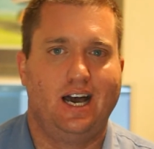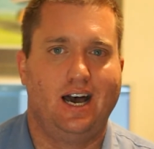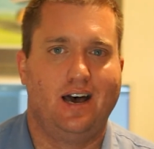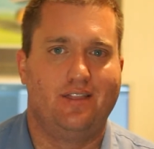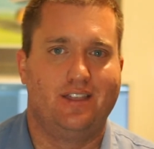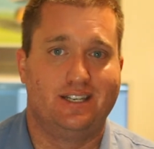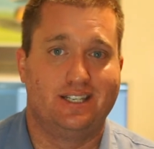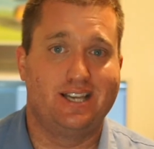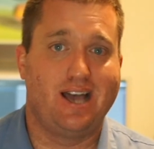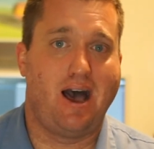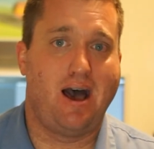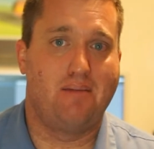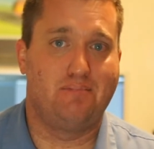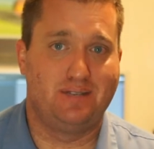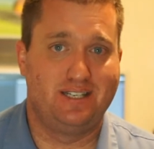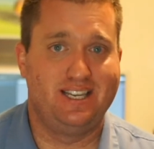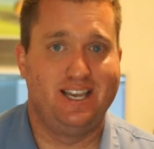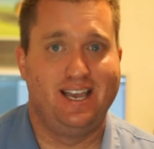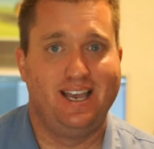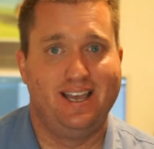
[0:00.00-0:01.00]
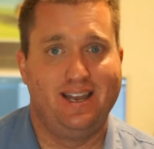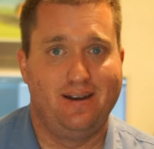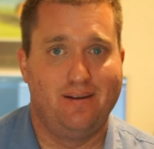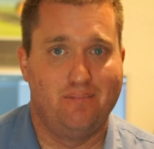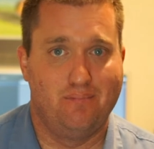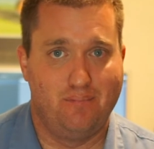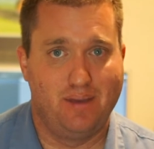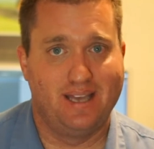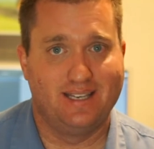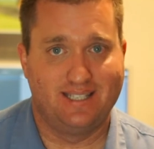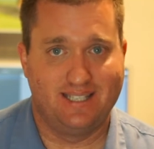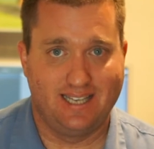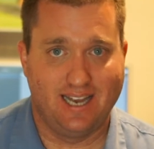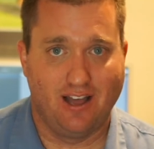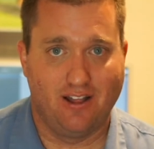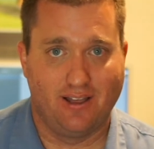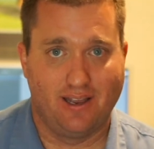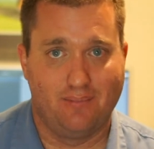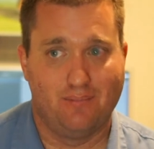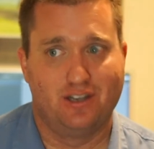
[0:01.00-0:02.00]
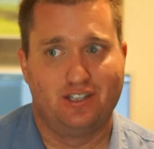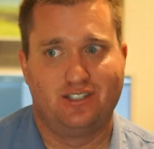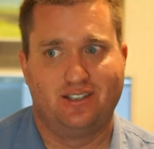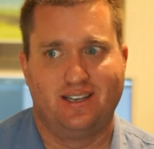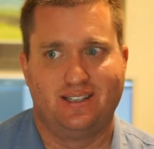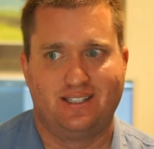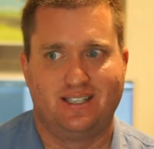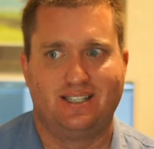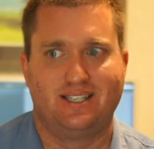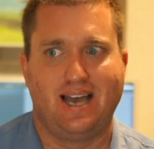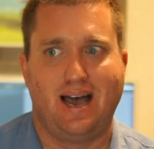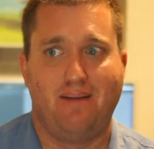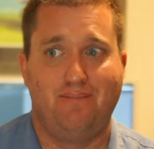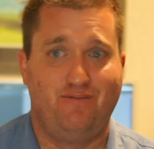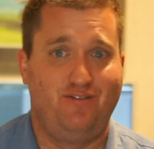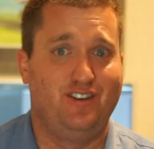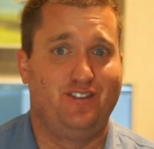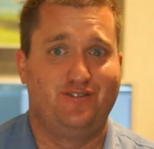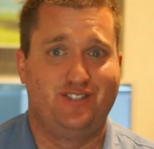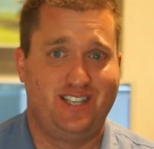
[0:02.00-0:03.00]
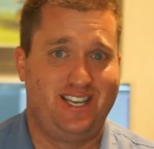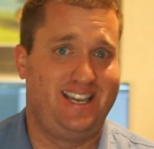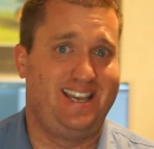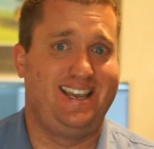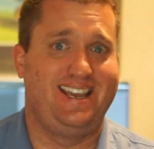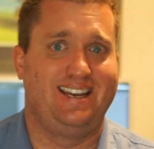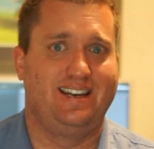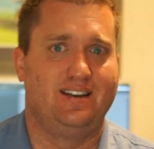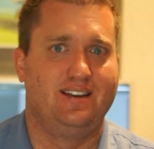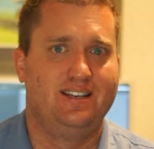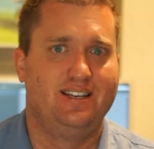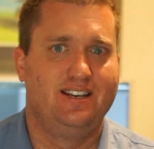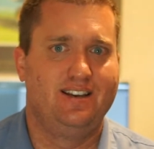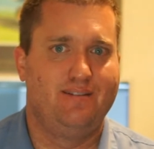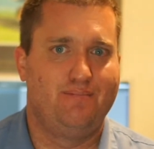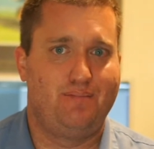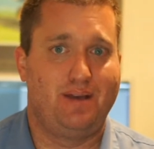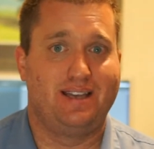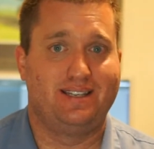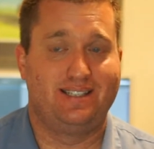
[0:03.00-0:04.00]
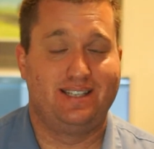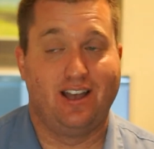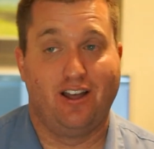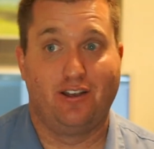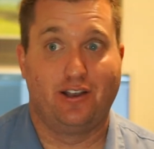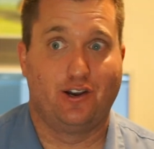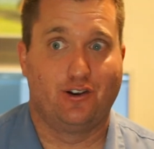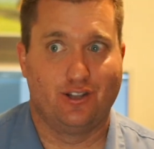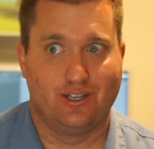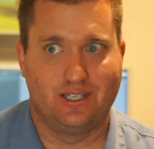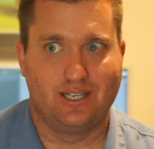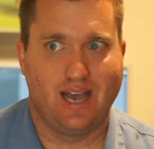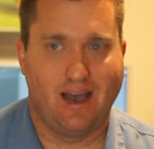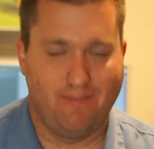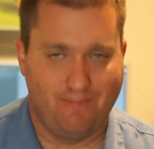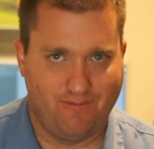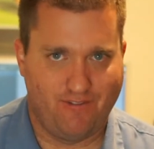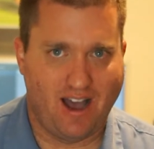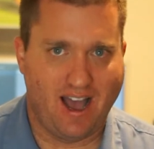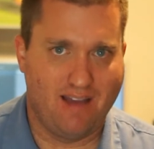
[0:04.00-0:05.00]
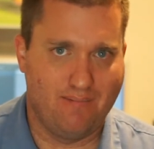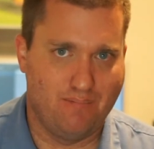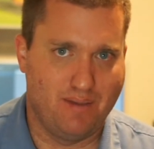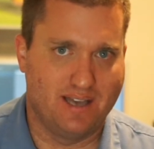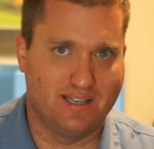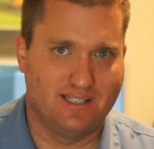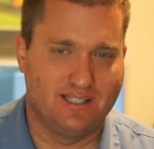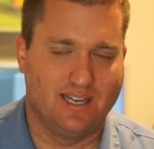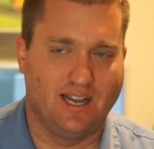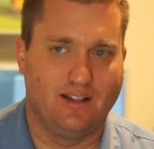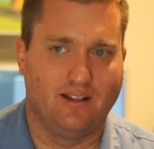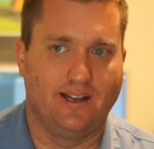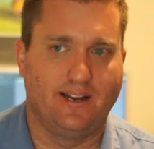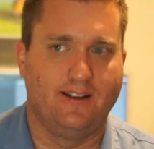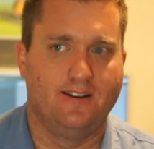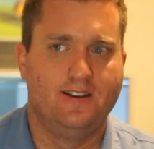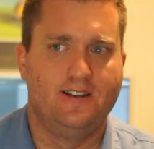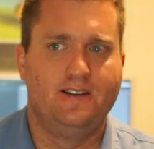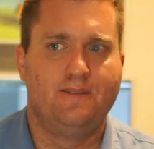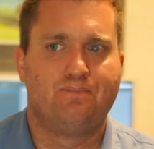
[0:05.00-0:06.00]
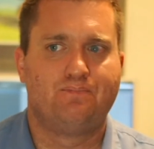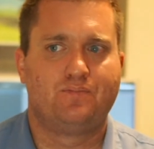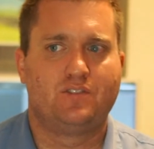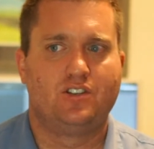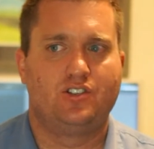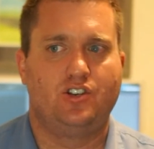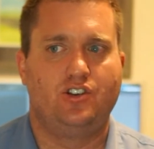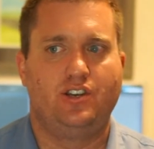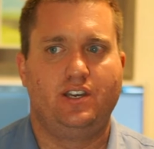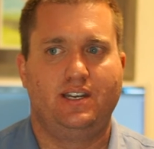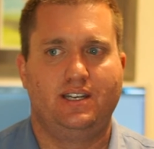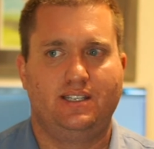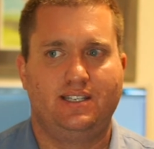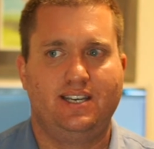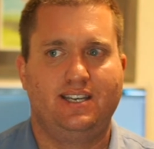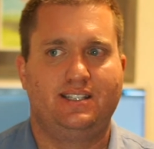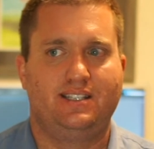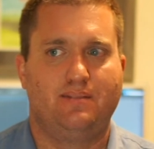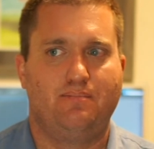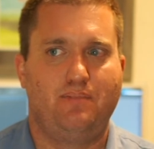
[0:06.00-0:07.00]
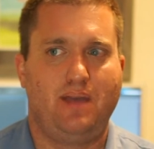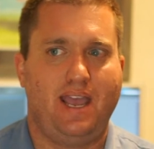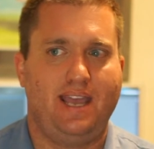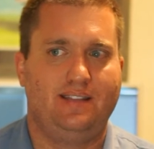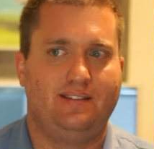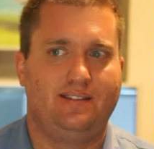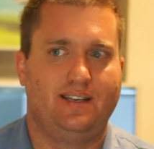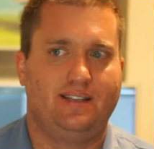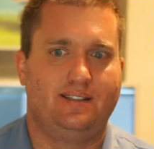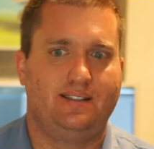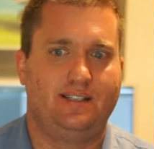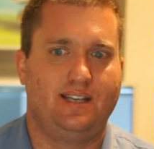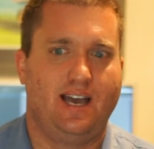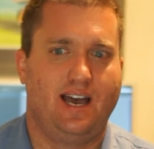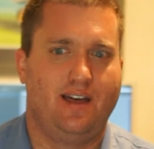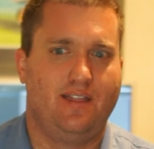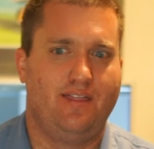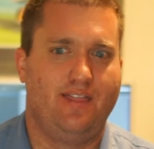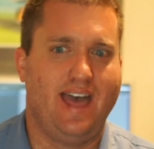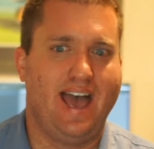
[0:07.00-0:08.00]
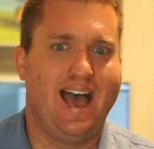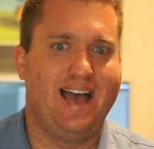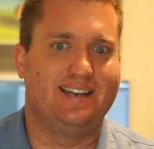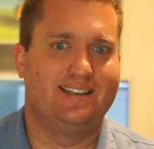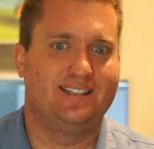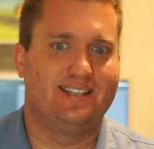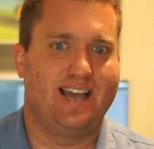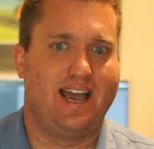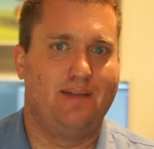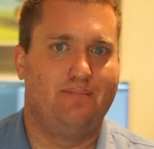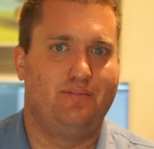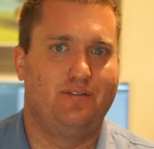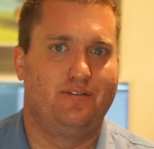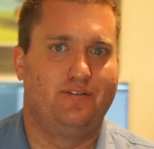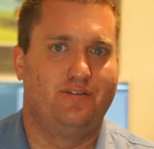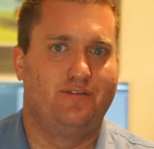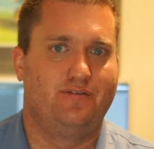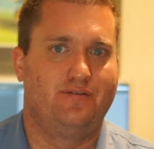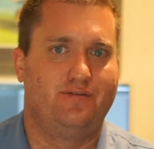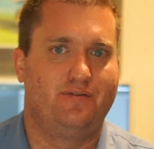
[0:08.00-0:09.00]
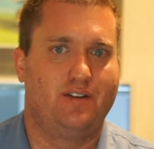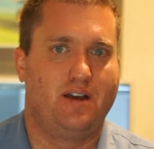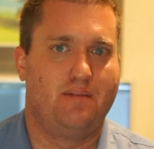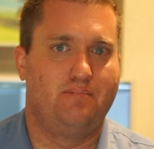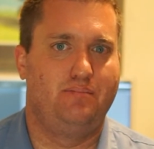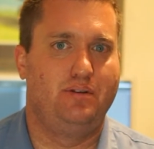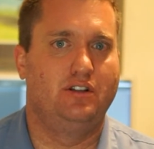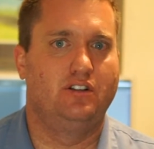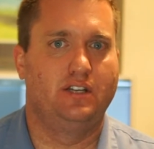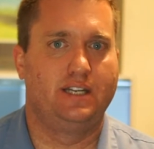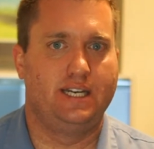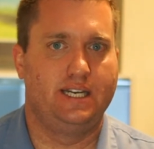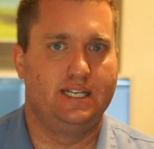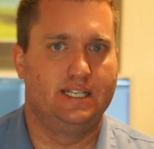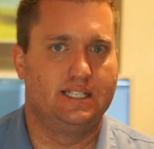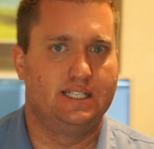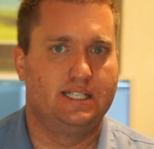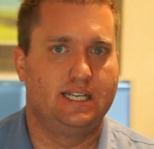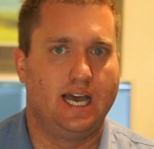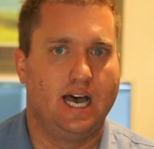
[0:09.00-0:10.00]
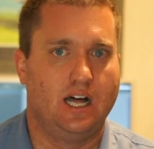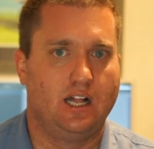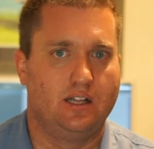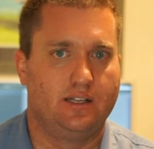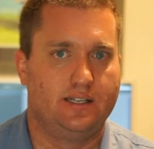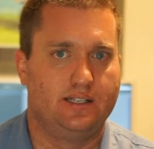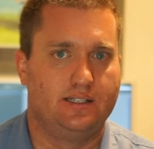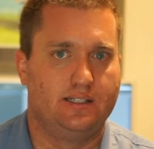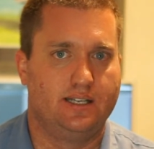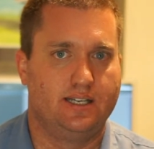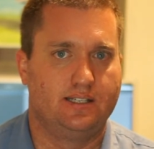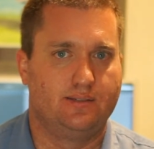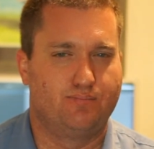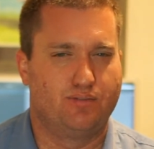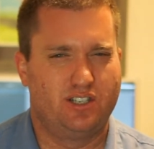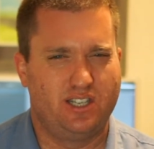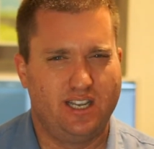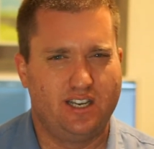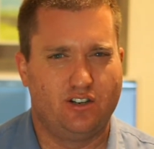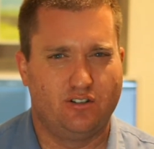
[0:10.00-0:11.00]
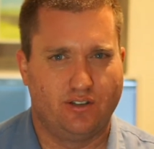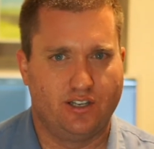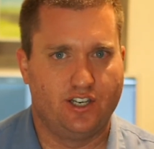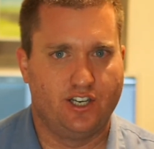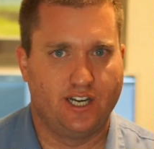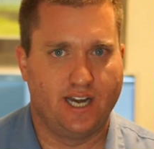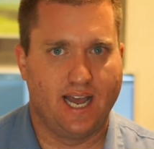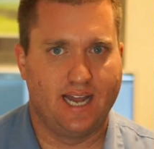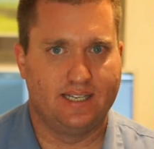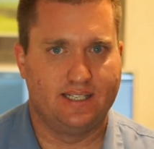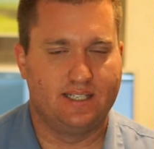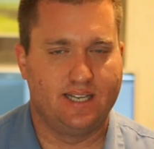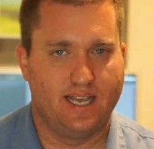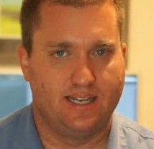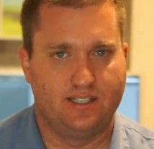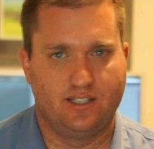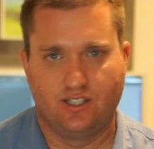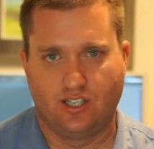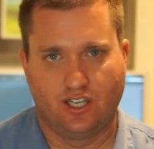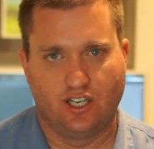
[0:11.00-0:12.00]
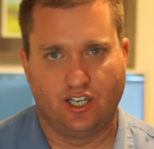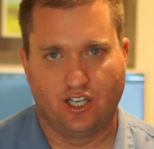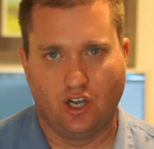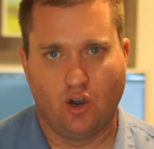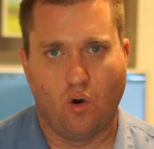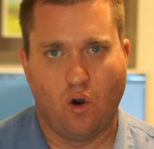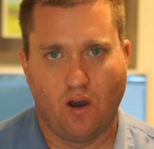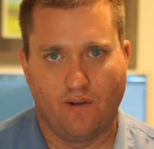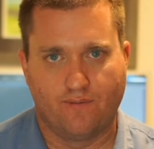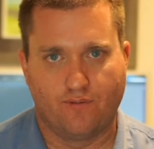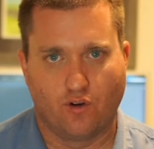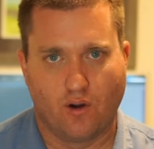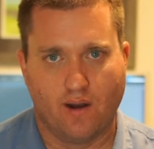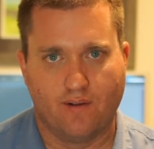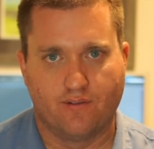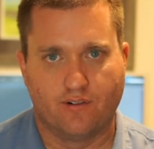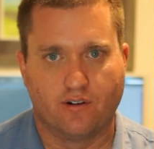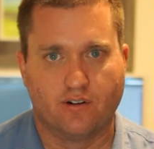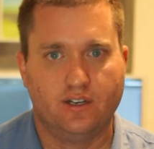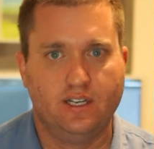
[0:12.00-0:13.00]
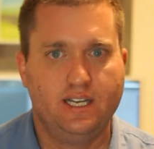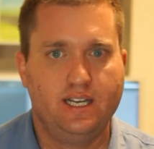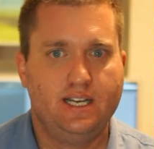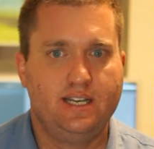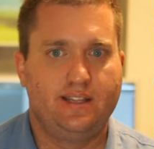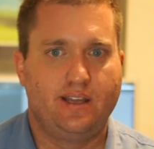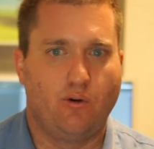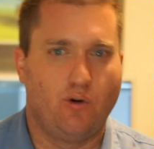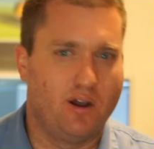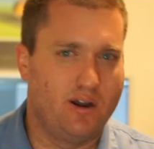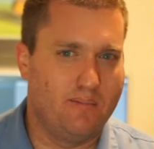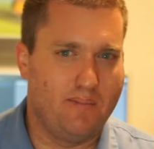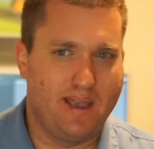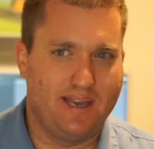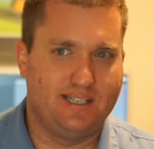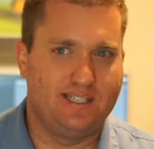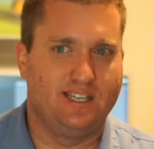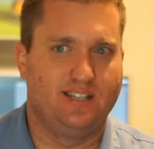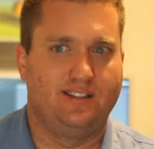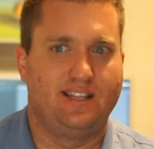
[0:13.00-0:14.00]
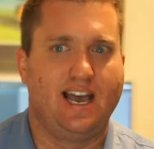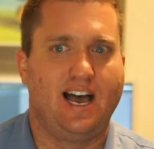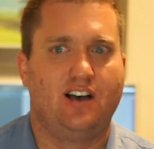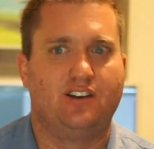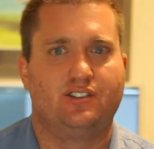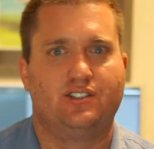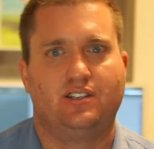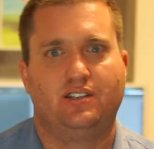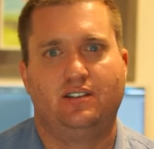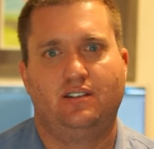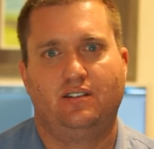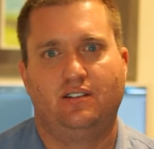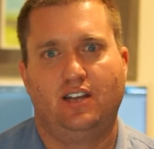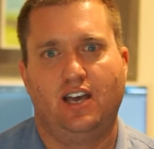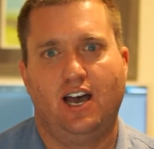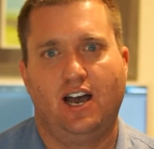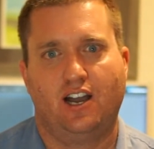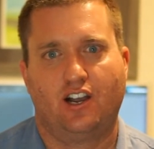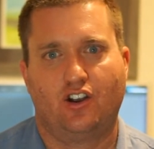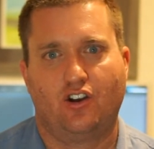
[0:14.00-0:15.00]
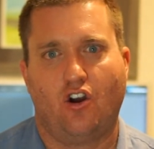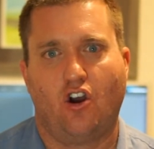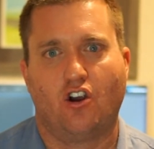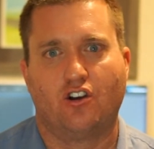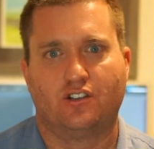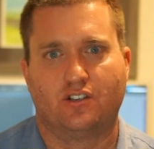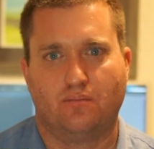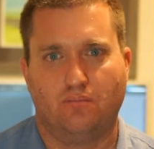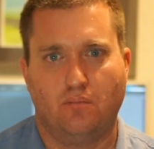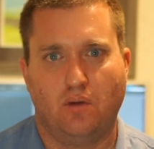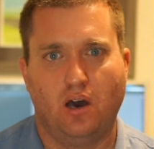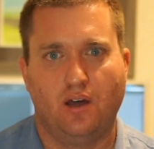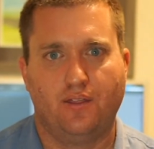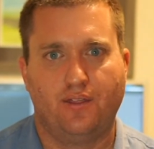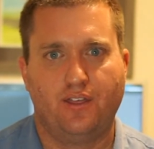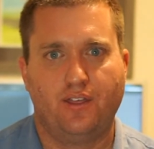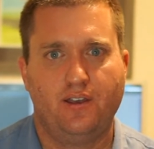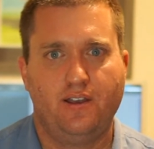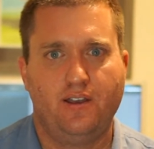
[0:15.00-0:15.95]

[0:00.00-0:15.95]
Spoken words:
the top 10 best-selling, much less the top 15 best-selling or the top 5 best-selling. So you can anticipate that that type of ability to sell is particularly in the United States, isn't going to go on forever. They want to make 10,000 cars a month.